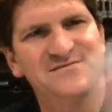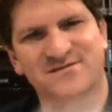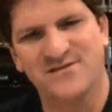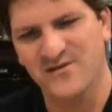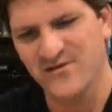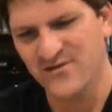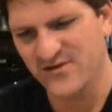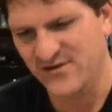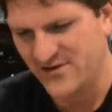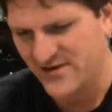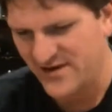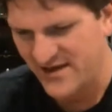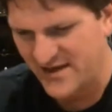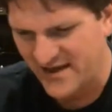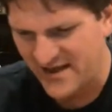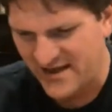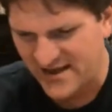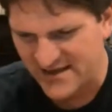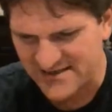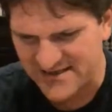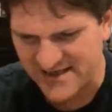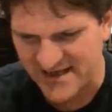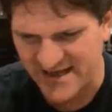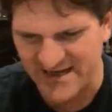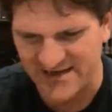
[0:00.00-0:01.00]
So
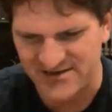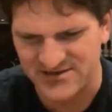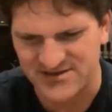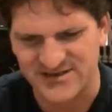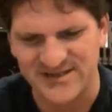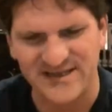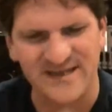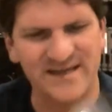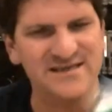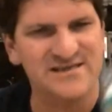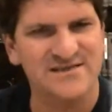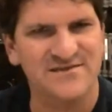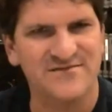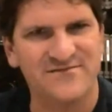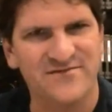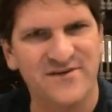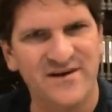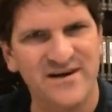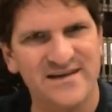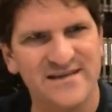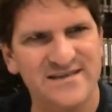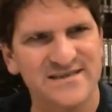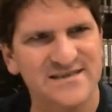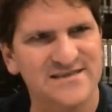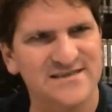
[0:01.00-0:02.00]
it's kind of interesting because the
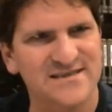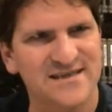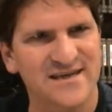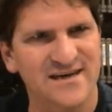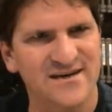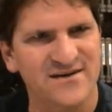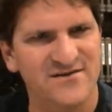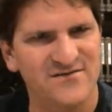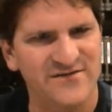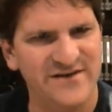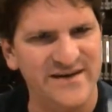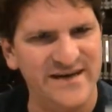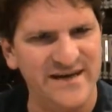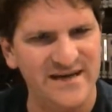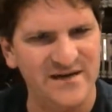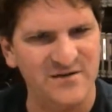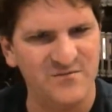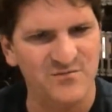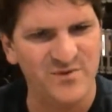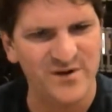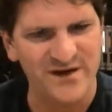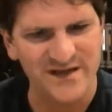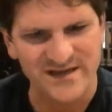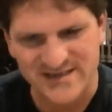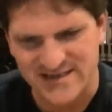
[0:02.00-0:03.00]
front is
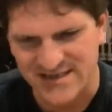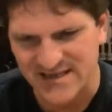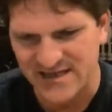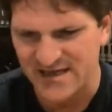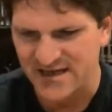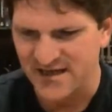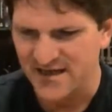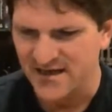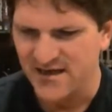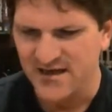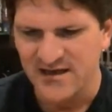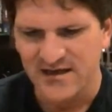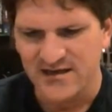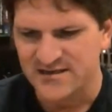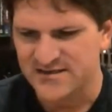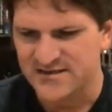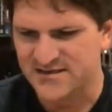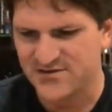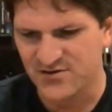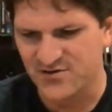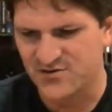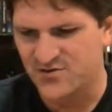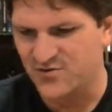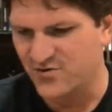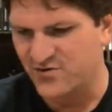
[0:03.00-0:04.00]
green, but
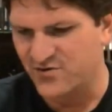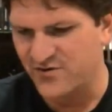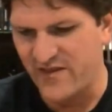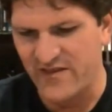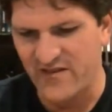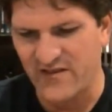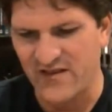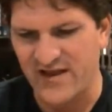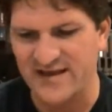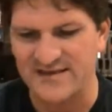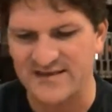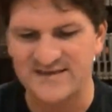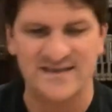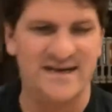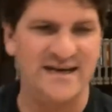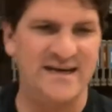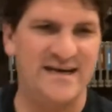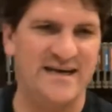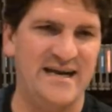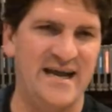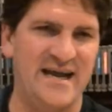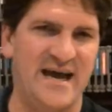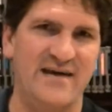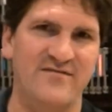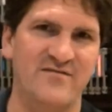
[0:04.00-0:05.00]
still cool nonetheless. And I
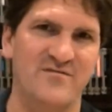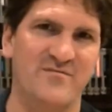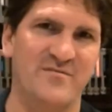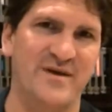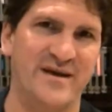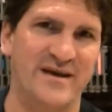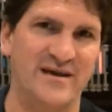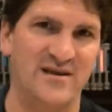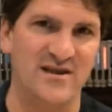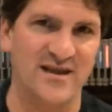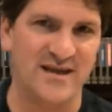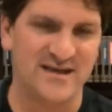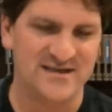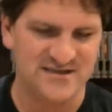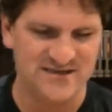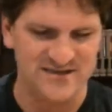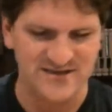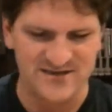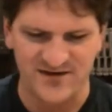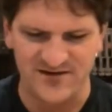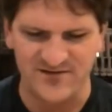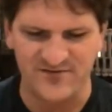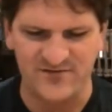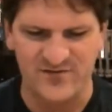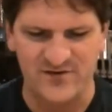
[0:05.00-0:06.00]
didn't have it in my
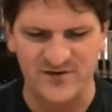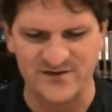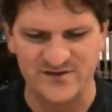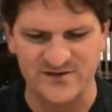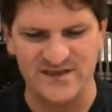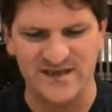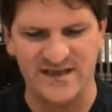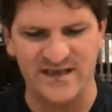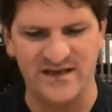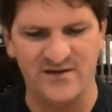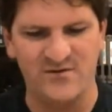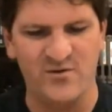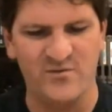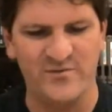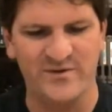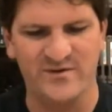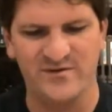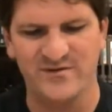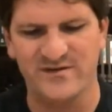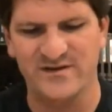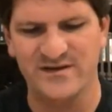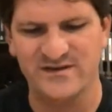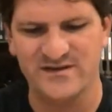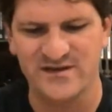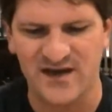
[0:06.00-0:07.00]
collection. Unfortunately, you won't be
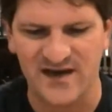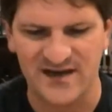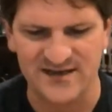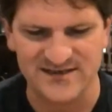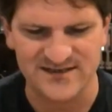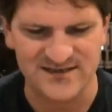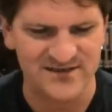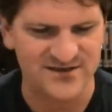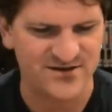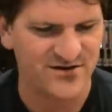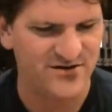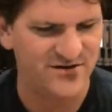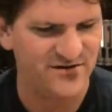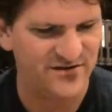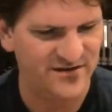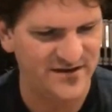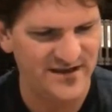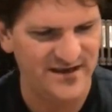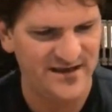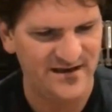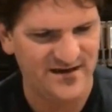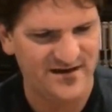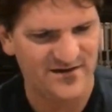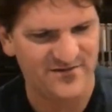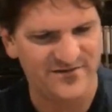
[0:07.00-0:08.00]
able to toss and turn
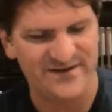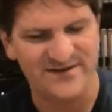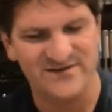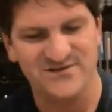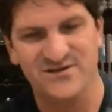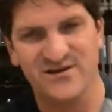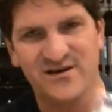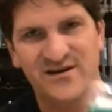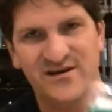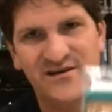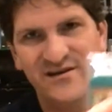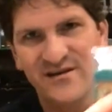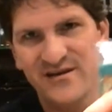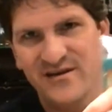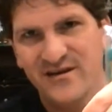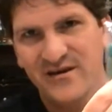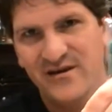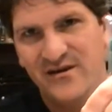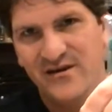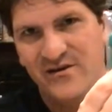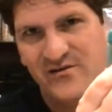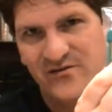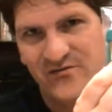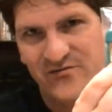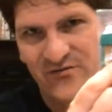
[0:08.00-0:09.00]
the Retron
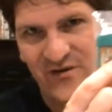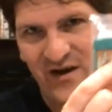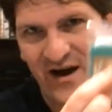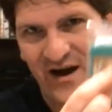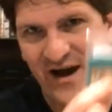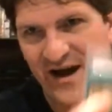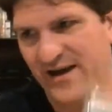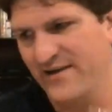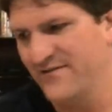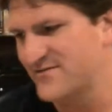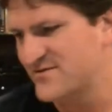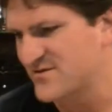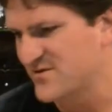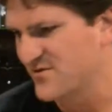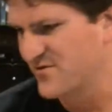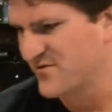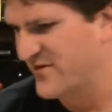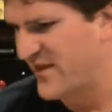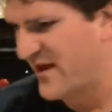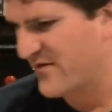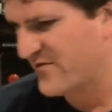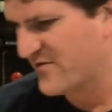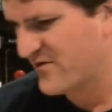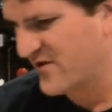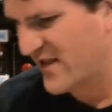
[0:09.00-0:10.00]
5, so
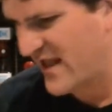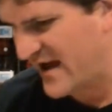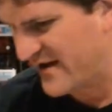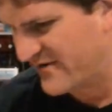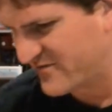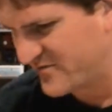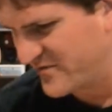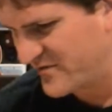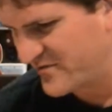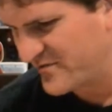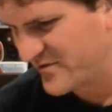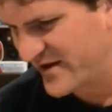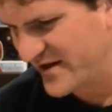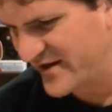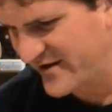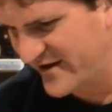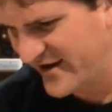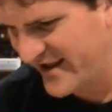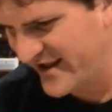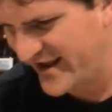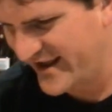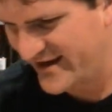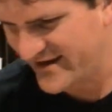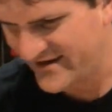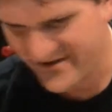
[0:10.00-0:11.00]
that one will have to be played on
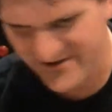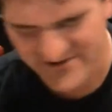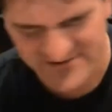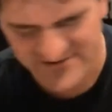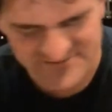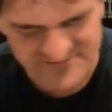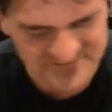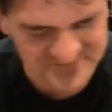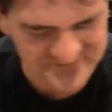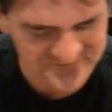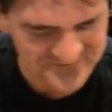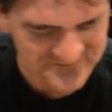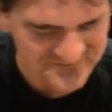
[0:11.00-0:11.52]
a handheld.